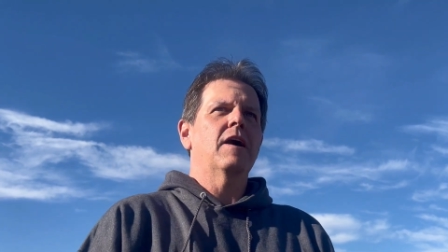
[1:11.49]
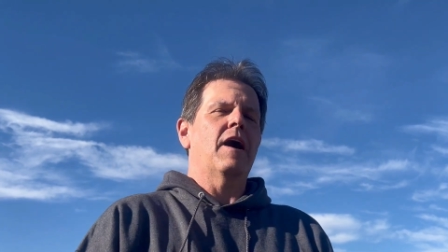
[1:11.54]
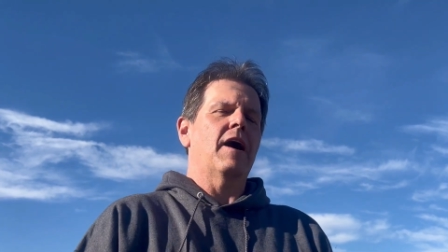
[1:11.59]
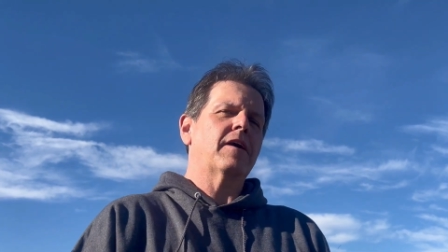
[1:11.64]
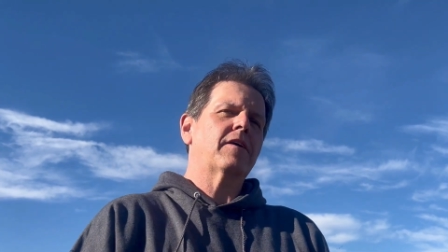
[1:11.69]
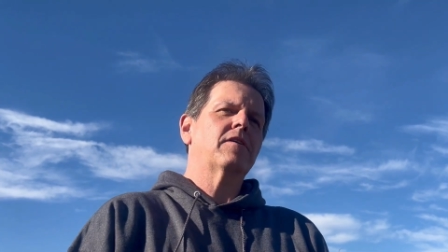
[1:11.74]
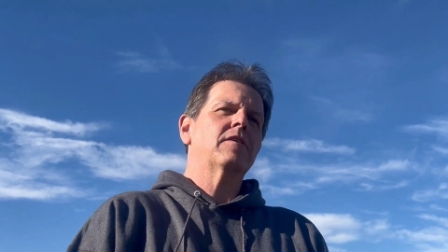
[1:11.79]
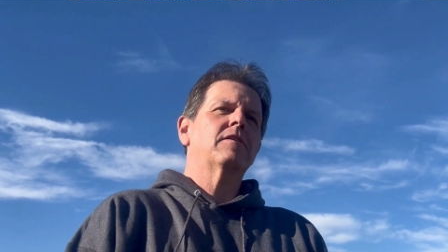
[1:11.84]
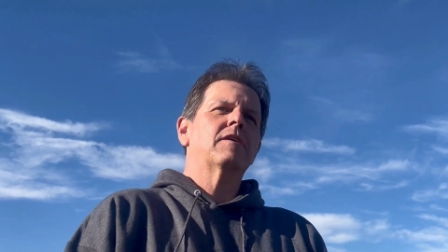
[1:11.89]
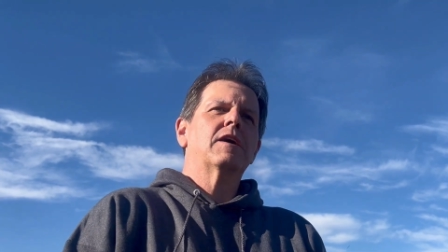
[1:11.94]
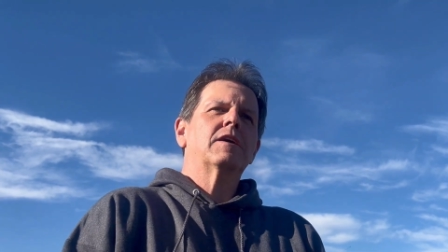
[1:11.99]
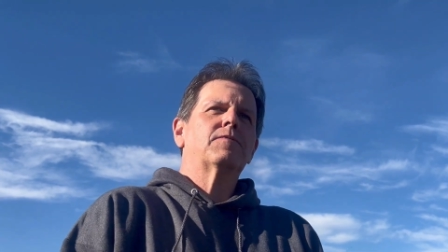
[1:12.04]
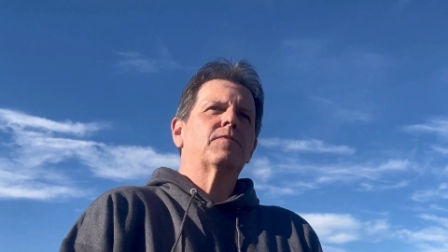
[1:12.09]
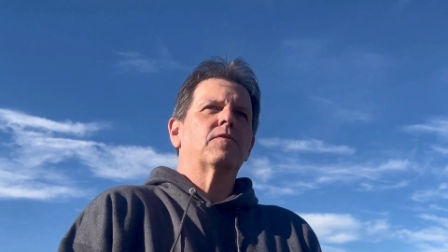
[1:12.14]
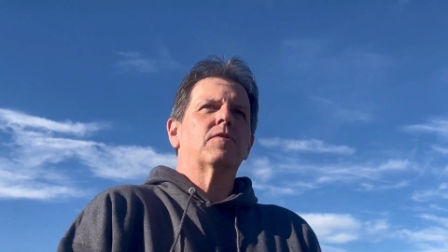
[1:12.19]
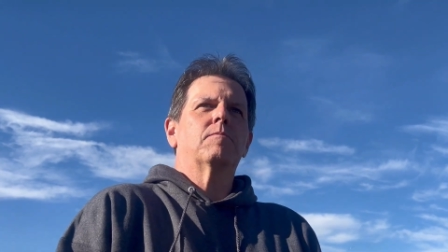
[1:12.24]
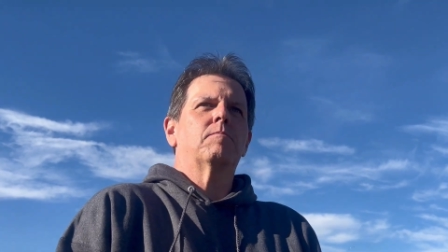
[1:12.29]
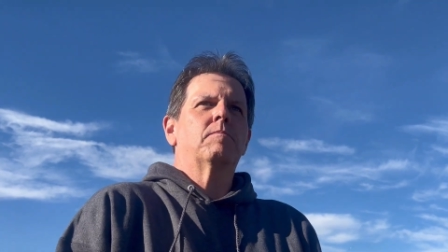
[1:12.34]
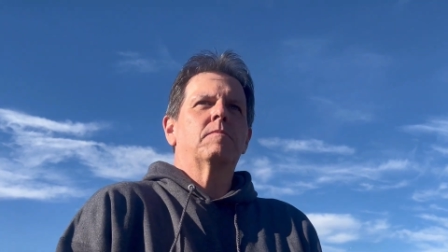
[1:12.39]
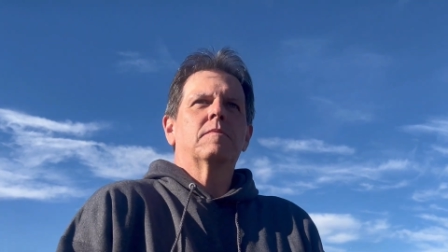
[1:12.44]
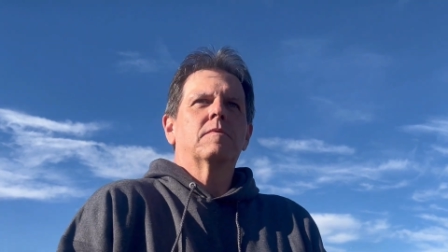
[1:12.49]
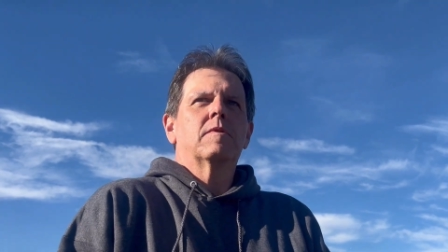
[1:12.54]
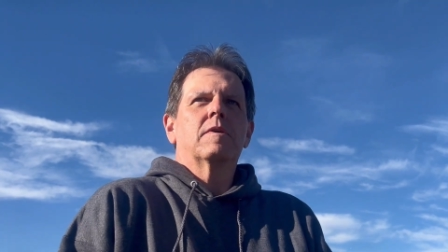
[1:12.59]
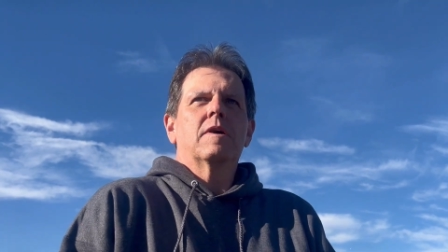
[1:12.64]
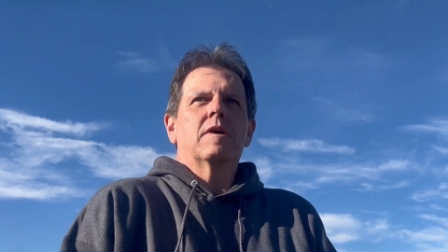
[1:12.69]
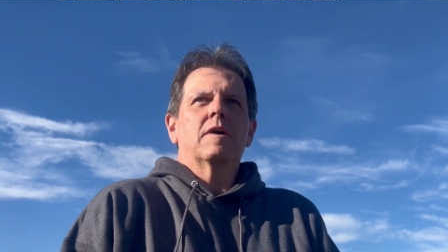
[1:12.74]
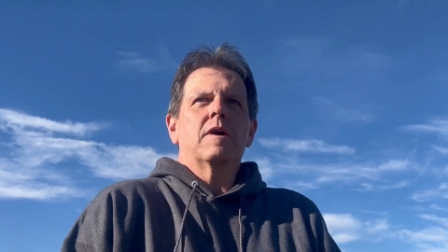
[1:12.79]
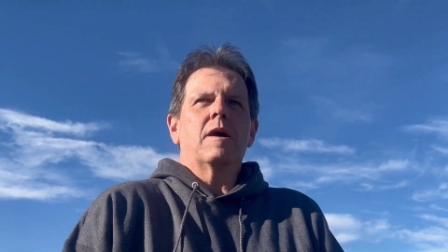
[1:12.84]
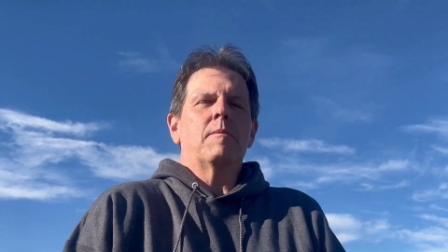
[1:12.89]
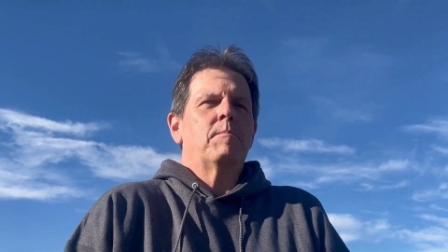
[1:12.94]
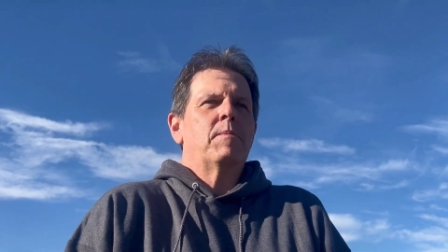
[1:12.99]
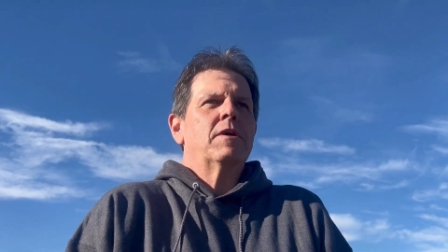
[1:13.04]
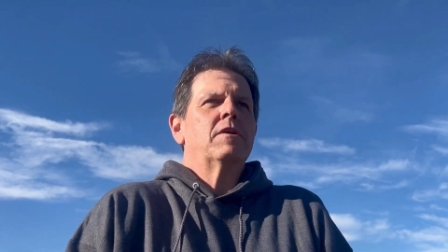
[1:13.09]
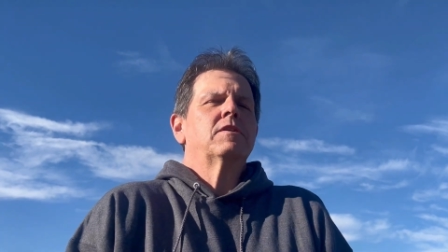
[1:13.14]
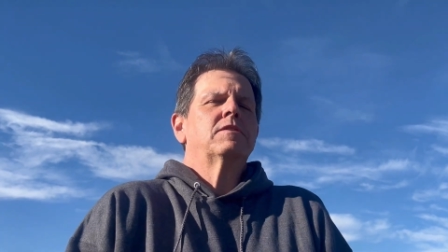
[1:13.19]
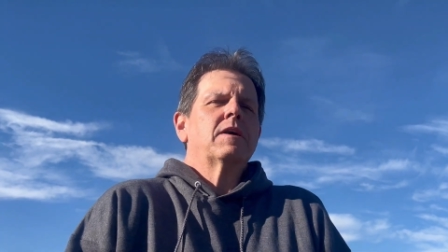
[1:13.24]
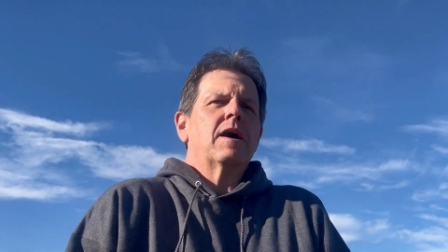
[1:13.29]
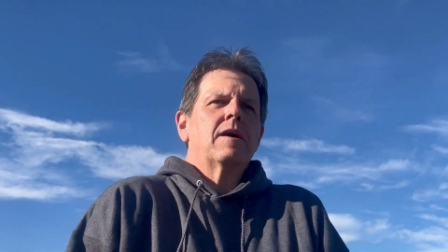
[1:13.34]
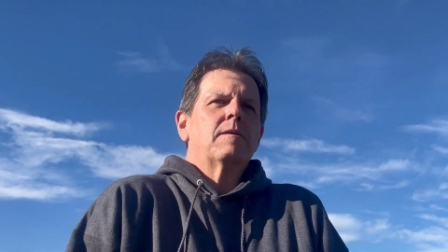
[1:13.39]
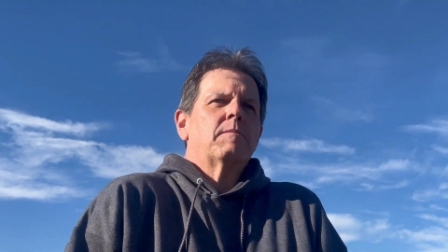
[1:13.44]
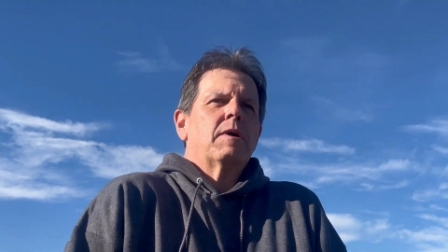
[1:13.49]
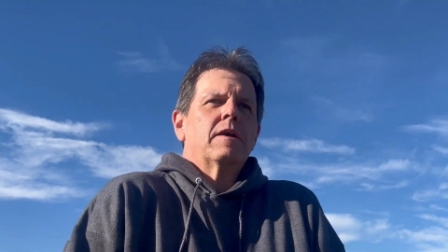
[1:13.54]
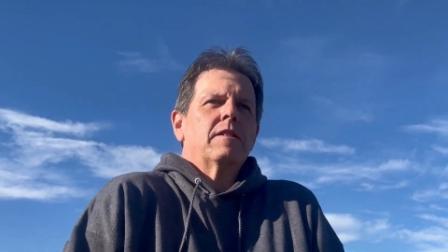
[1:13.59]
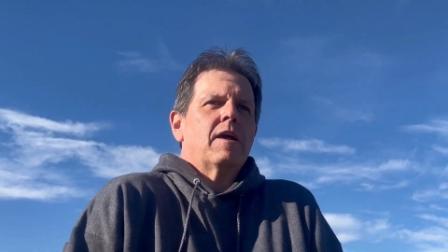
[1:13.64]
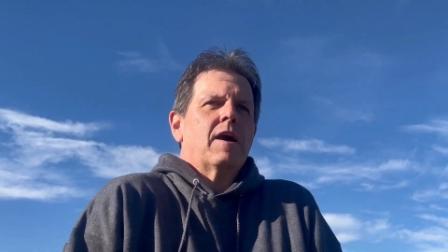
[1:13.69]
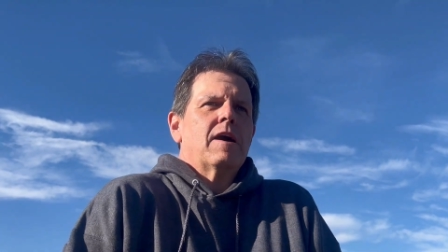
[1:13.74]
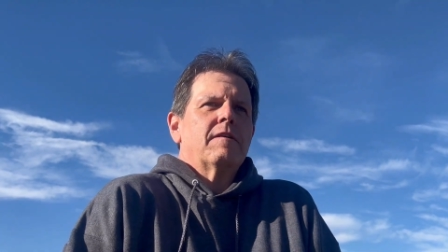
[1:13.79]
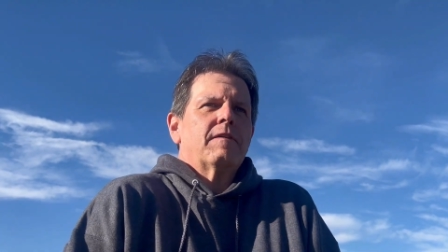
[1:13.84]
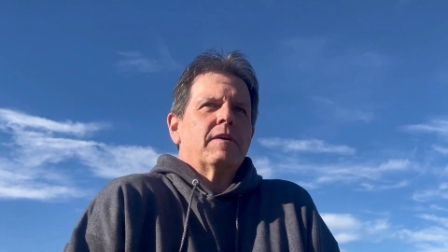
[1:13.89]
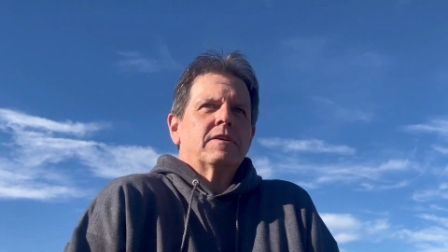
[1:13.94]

I couldn't ask for a better time in my life.